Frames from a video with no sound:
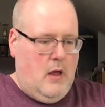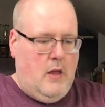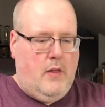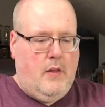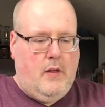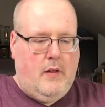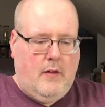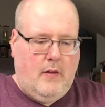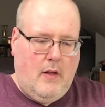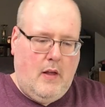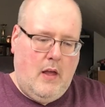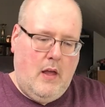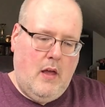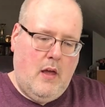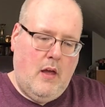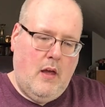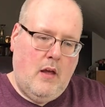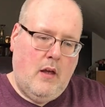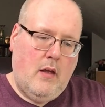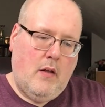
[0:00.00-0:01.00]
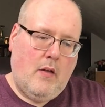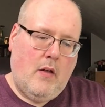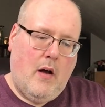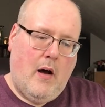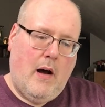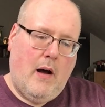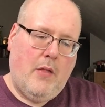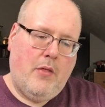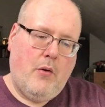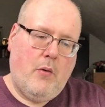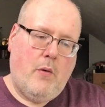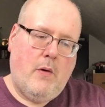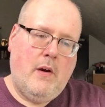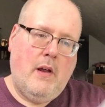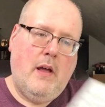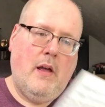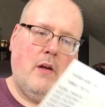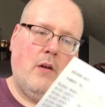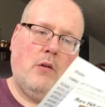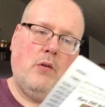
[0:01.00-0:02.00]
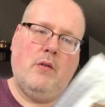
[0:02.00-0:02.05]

This is Hawthorne Hill